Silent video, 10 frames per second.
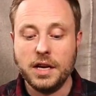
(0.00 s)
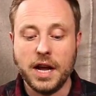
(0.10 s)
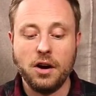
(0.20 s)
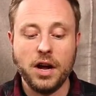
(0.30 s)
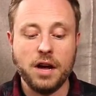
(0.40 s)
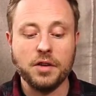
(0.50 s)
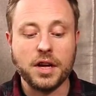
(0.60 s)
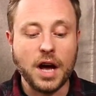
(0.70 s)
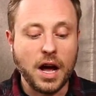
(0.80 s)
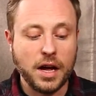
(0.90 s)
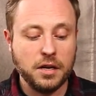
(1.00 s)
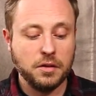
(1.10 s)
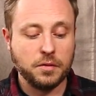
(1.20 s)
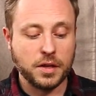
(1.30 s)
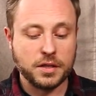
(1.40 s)
Now I have a guide
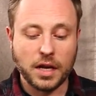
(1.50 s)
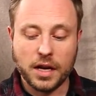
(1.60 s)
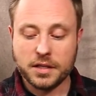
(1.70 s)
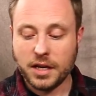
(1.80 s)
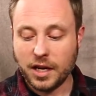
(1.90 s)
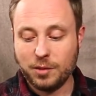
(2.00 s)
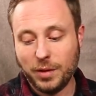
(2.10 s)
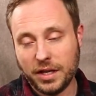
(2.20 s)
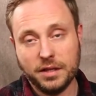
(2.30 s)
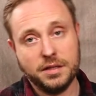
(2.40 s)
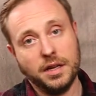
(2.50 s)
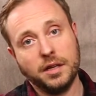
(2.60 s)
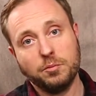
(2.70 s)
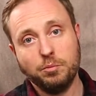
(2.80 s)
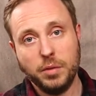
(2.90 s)
for the size that I can make this
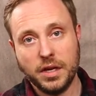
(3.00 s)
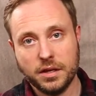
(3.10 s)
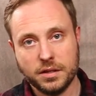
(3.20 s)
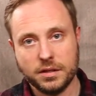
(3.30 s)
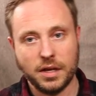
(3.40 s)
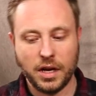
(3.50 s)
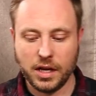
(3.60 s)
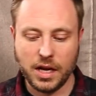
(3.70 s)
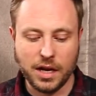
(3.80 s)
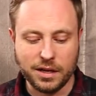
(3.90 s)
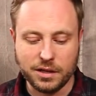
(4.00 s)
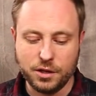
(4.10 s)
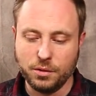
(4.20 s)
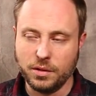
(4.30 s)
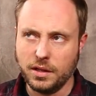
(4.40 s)
thing, because I can't
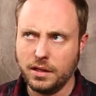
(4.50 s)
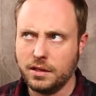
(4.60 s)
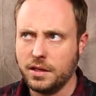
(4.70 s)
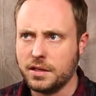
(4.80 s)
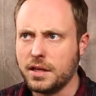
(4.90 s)
do it to the